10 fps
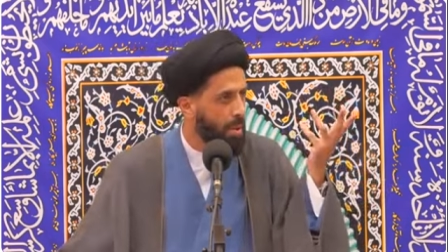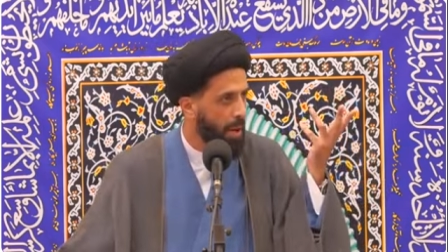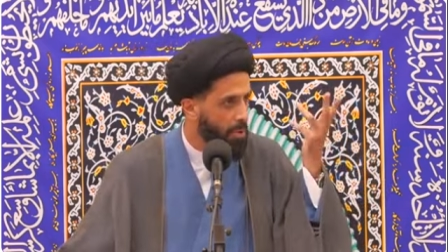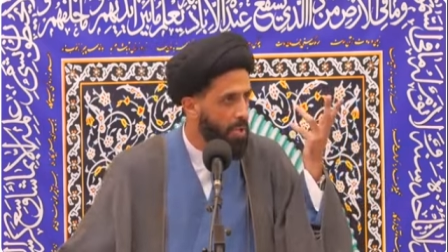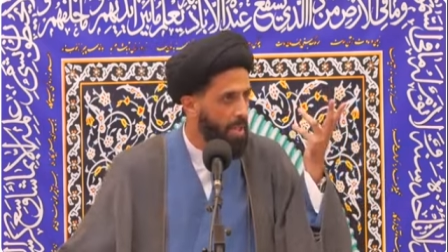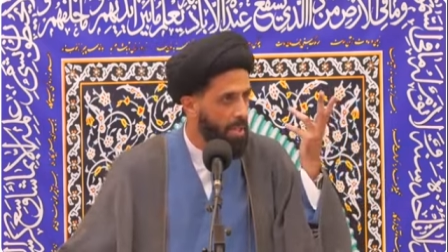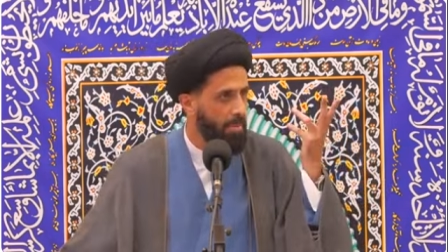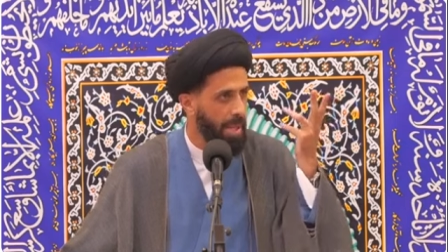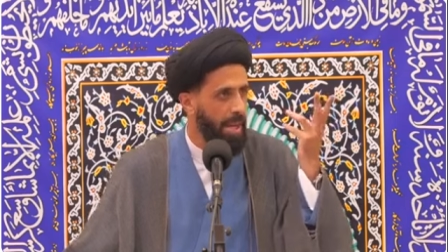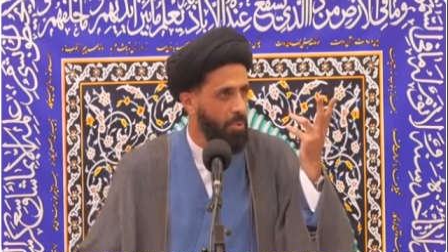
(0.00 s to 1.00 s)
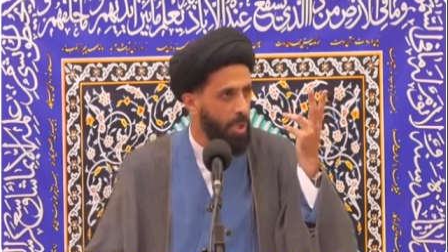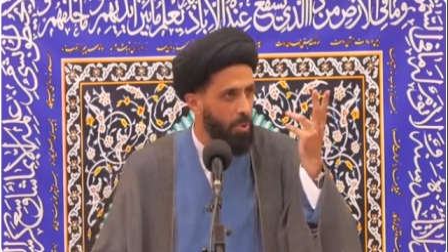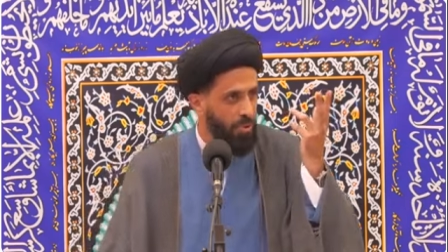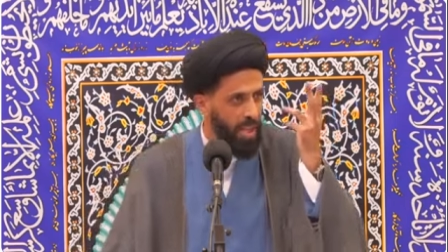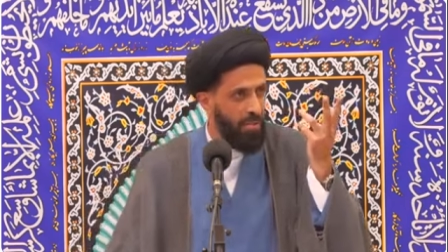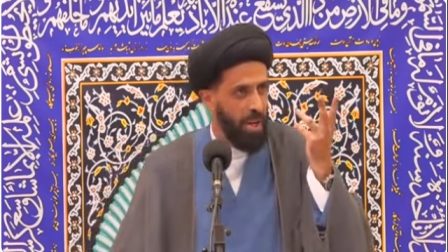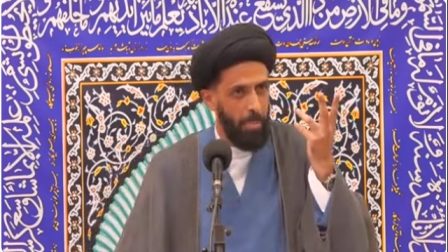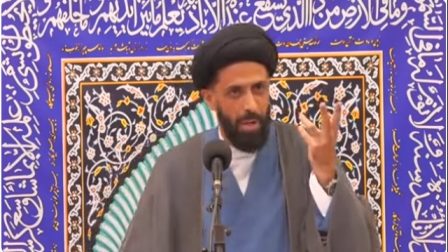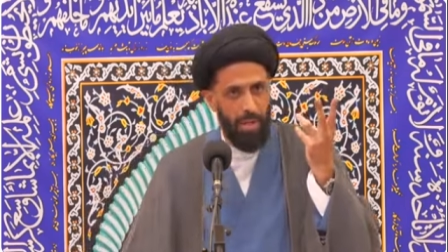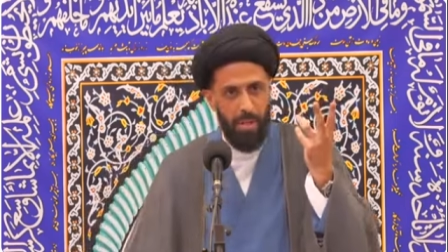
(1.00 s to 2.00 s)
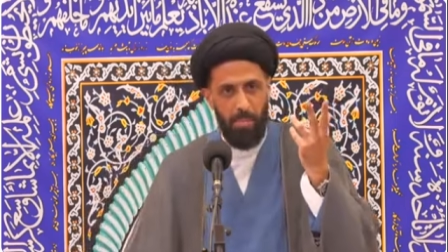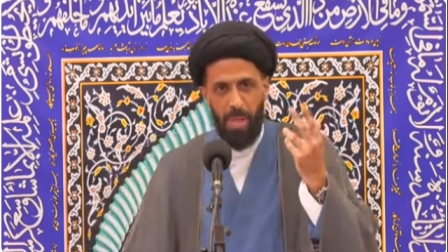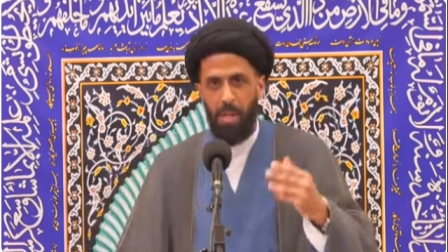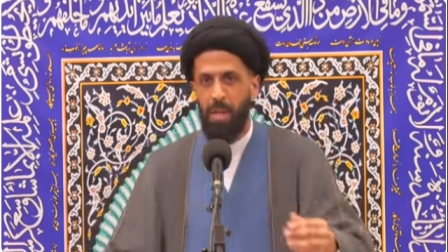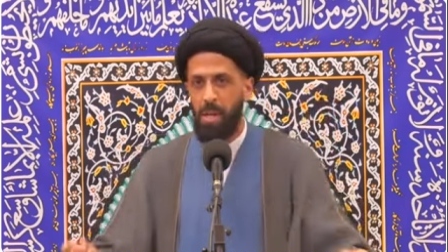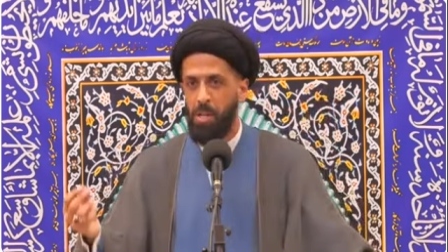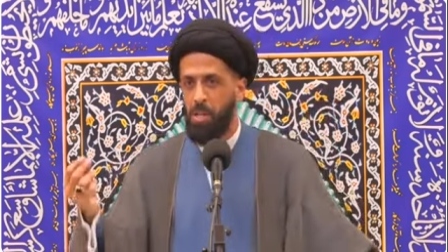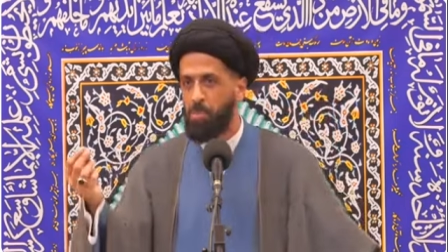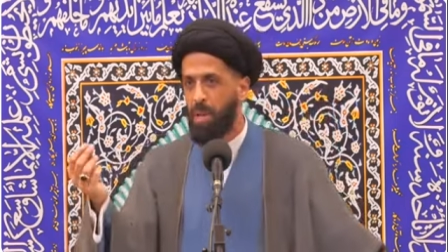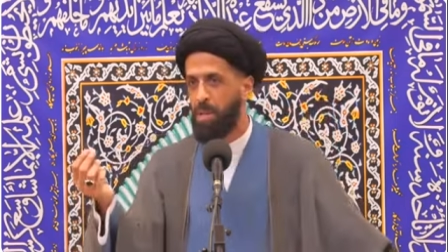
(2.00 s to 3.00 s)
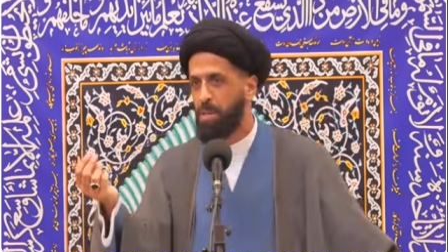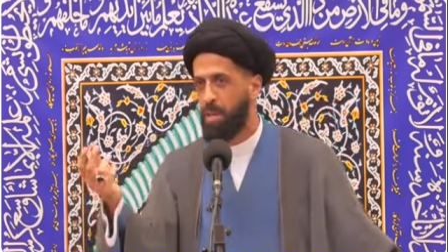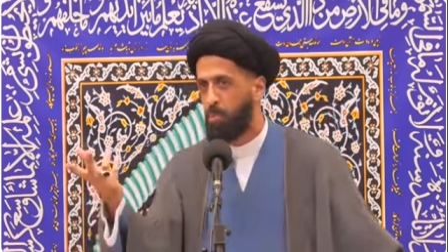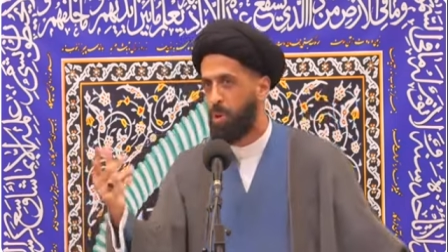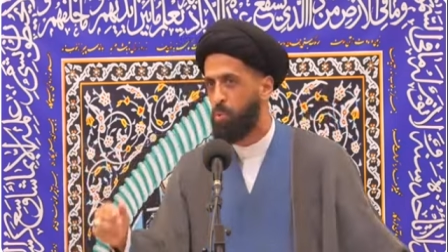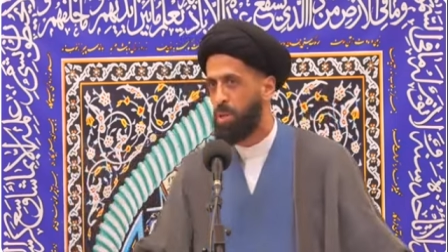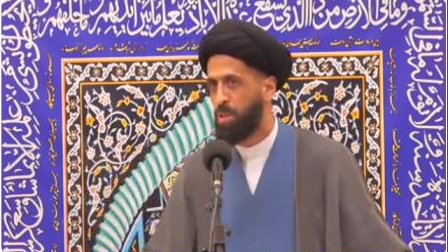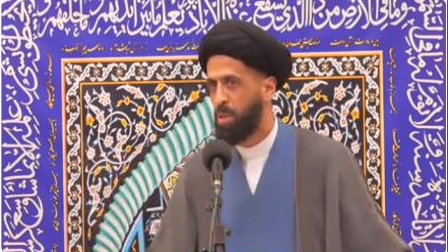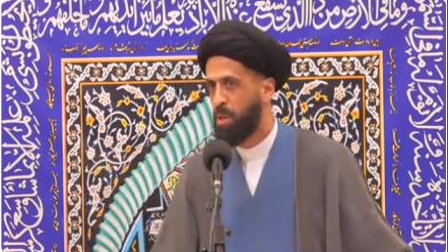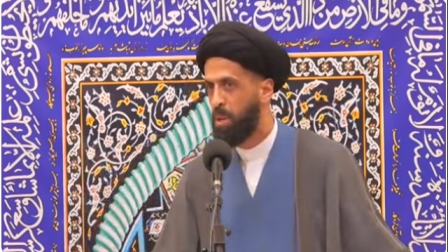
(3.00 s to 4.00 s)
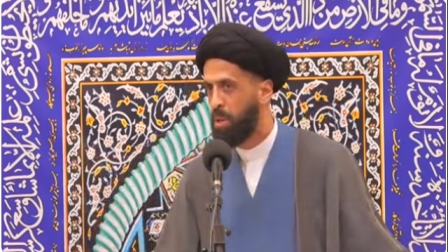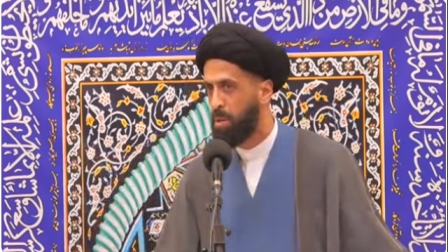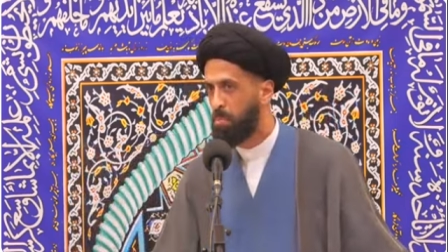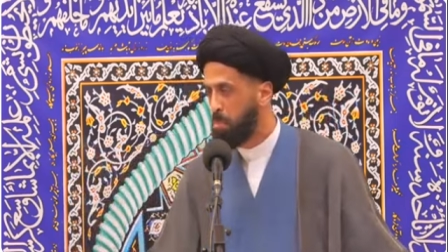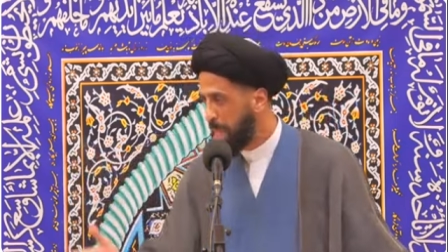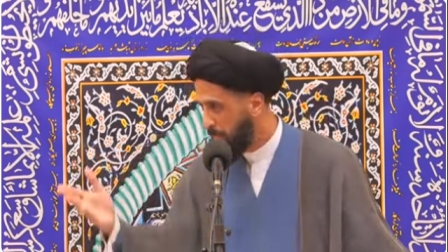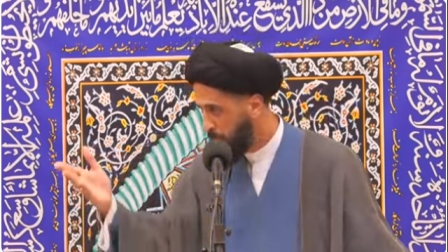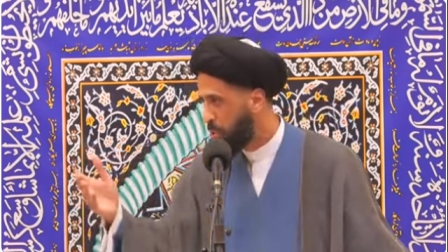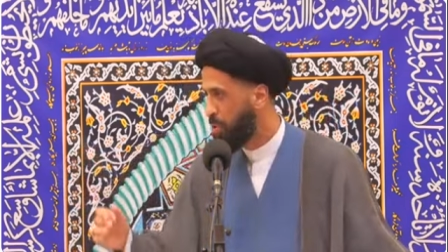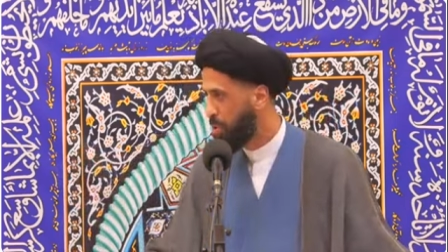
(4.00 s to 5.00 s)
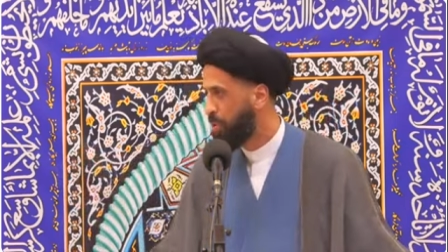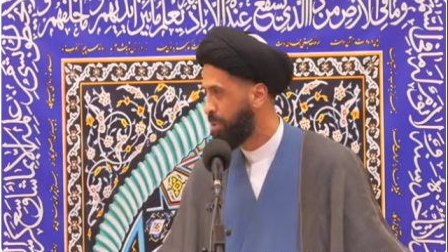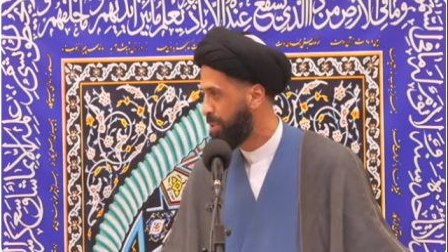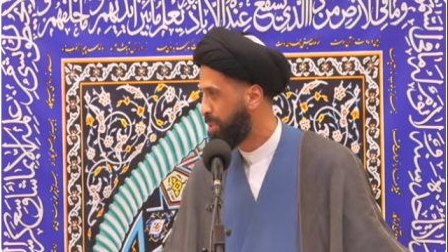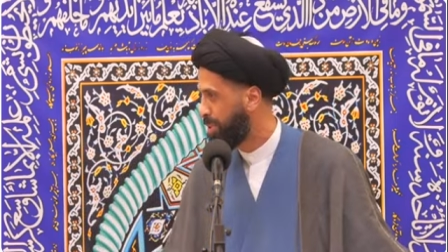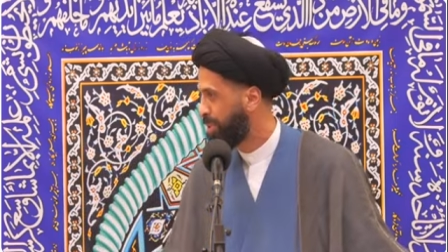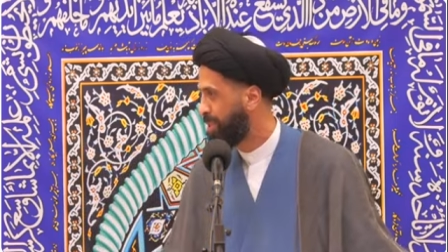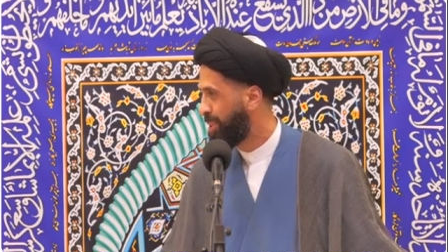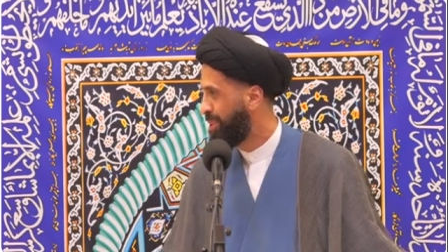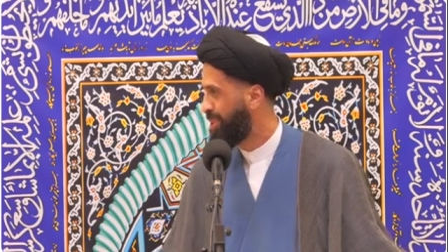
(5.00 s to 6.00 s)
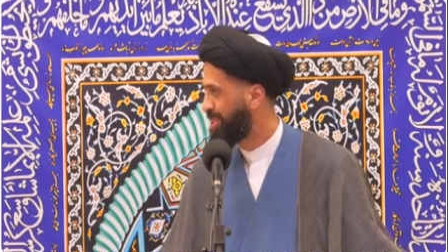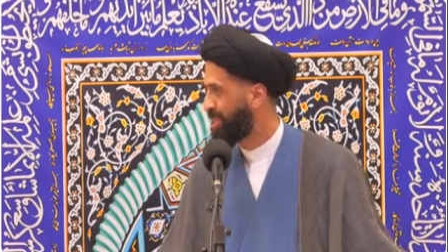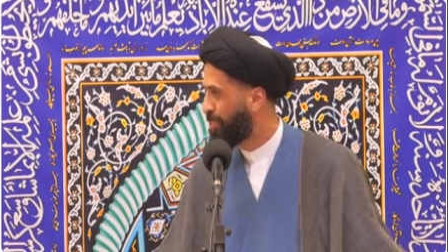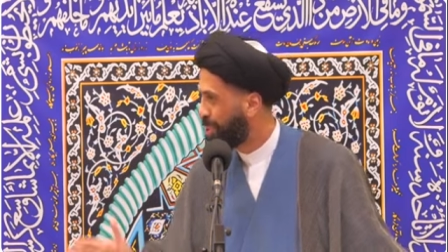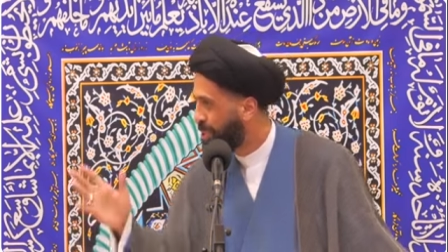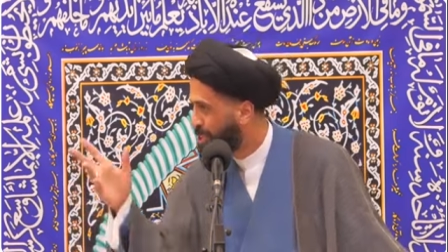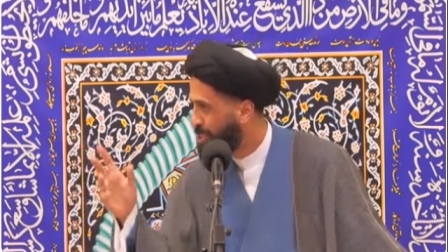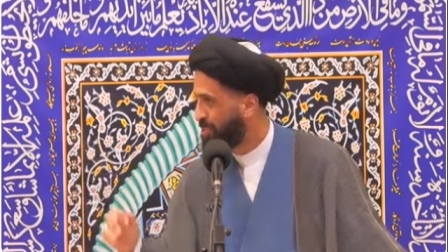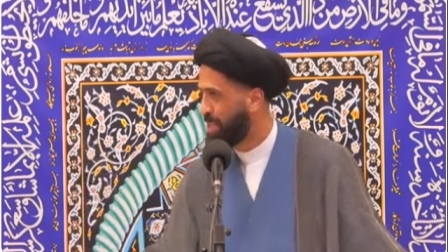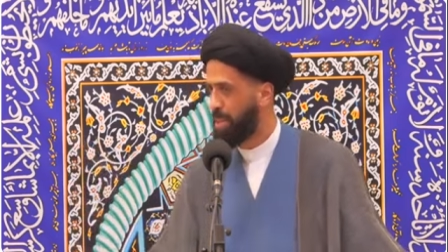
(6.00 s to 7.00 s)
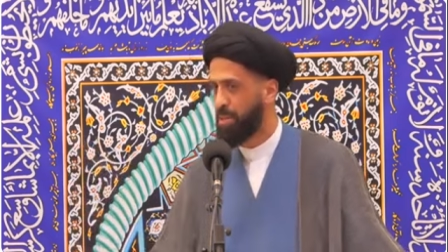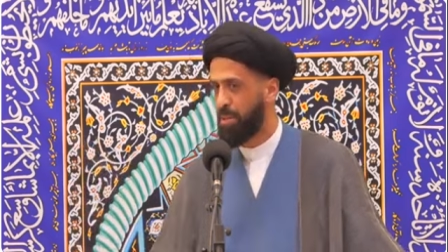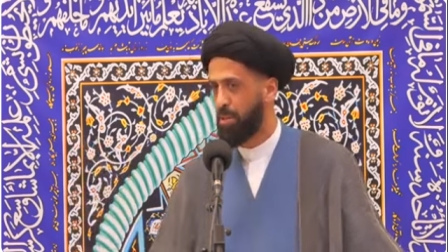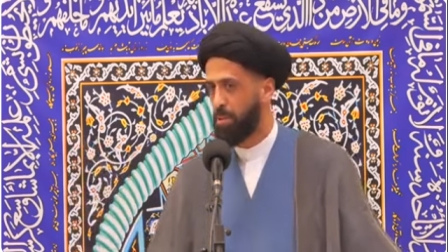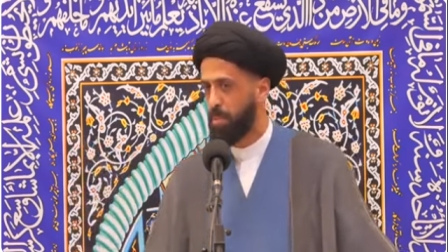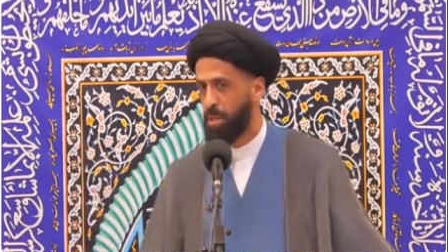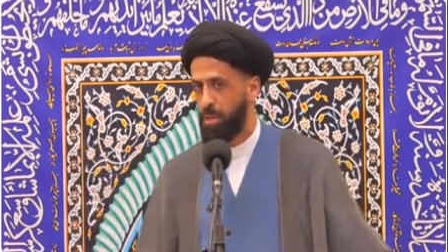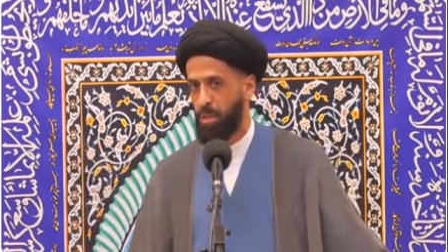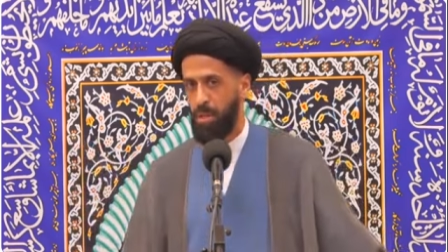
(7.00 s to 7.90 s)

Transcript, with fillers: Have you seen sometimes when you've given up on something just because someone was mean to you? You know, someone hurt your feelings a little bit?